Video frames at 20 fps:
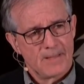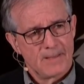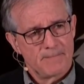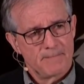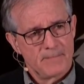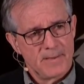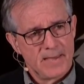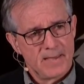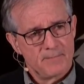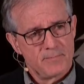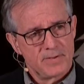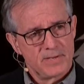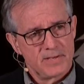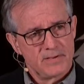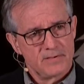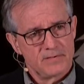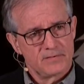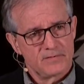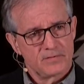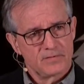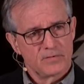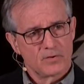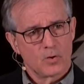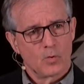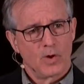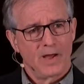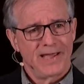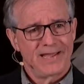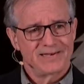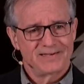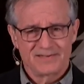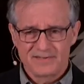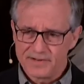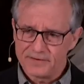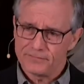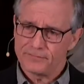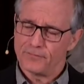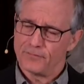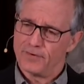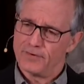It may be quite
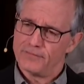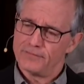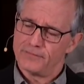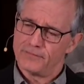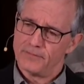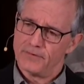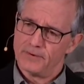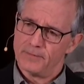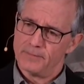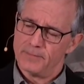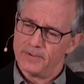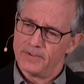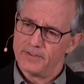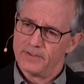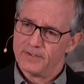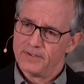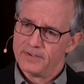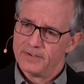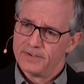different from